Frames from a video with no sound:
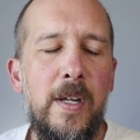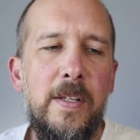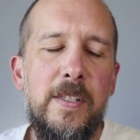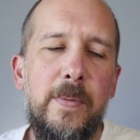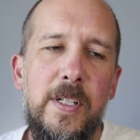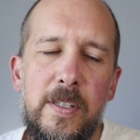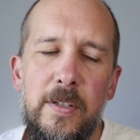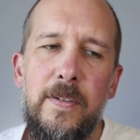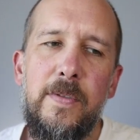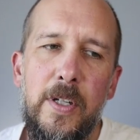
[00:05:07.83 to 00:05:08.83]
So we're just
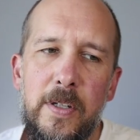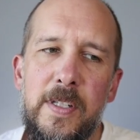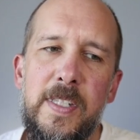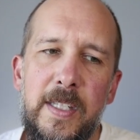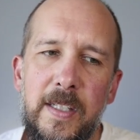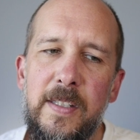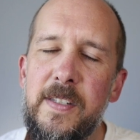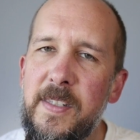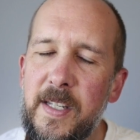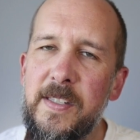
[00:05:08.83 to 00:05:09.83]
sort of noticing and
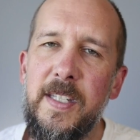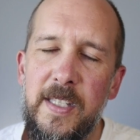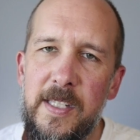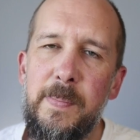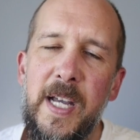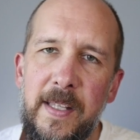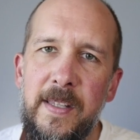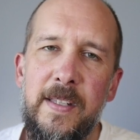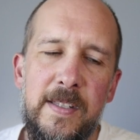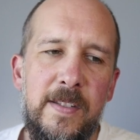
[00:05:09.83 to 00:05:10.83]
discussing this pattern
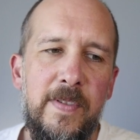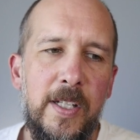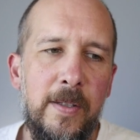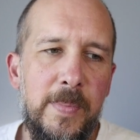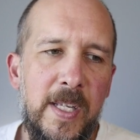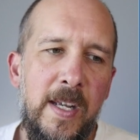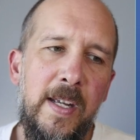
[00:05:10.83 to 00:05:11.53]
that's developed.